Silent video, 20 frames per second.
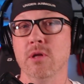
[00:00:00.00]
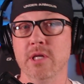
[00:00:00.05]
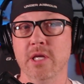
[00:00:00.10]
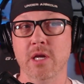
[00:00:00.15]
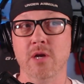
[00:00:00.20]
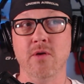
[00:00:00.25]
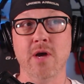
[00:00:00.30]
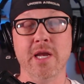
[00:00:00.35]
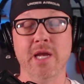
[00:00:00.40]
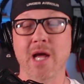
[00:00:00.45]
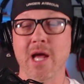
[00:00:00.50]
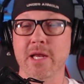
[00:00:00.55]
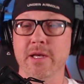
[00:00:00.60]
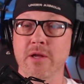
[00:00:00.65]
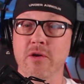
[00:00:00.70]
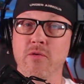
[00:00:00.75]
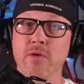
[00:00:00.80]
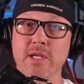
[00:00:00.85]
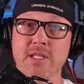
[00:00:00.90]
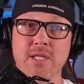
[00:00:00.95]
You know, I, I
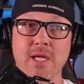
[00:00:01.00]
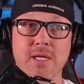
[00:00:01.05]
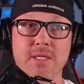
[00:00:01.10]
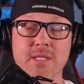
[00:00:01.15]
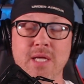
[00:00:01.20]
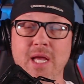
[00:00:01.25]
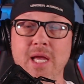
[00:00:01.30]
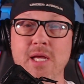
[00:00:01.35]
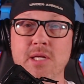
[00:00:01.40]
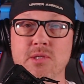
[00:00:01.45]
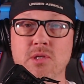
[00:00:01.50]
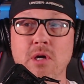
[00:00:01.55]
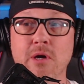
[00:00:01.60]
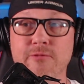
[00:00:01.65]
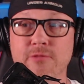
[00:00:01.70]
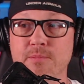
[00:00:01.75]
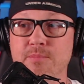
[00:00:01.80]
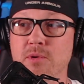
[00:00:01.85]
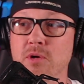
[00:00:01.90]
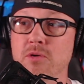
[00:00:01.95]
know he takes a hands off
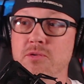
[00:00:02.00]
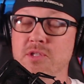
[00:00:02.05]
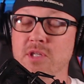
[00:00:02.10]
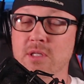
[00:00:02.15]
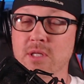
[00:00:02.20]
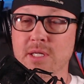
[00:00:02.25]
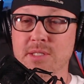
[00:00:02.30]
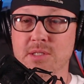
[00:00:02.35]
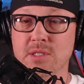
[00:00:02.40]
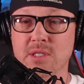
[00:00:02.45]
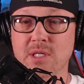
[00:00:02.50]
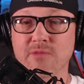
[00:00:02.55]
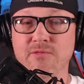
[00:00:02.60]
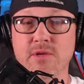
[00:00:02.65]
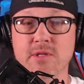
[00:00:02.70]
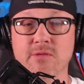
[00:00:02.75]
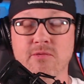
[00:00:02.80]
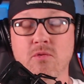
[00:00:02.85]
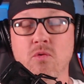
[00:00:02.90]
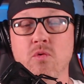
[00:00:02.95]
approach and lets the
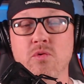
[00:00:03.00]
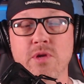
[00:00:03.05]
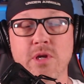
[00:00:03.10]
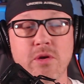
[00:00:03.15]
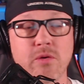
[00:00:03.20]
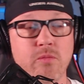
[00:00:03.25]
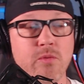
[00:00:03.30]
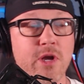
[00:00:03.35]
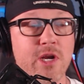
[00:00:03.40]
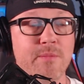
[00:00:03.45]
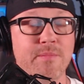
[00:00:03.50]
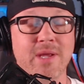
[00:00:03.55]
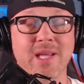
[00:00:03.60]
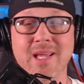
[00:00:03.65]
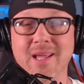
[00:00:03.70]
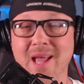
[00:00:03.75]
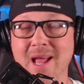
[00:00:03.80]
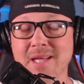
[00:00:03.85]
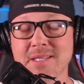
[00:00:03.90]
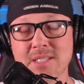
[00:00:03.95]
defensive coordinator run it, but
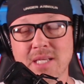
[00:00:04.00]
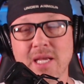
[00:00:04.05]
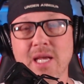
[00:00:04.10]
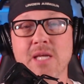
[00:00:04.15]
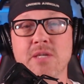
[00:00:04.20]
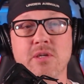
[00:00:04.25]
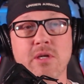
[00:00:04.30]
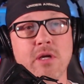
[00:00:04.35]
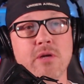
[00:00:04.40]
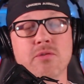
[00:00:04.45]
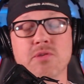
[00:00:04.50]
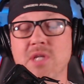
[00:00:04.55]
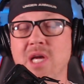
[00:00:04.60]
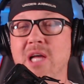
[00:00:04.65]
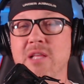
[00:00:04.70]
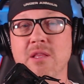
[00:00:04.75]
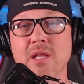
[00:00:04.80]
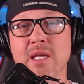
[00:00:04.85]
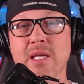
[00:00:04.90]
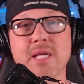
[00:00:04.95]
as a head coach, I
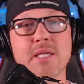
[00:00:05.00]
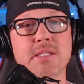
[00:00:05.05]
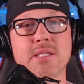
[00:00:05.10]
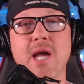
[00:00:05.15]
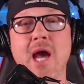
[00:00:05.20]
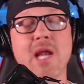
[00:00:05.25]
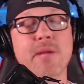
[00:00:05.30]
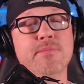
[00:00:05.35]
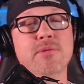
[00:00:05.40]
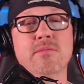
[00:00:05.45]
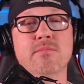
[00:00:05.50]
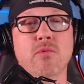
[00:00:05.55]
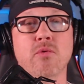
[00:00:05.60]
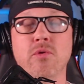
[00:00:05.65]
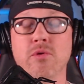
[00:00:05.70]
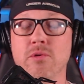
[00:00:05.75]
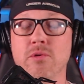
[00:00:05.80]
think he's got to put more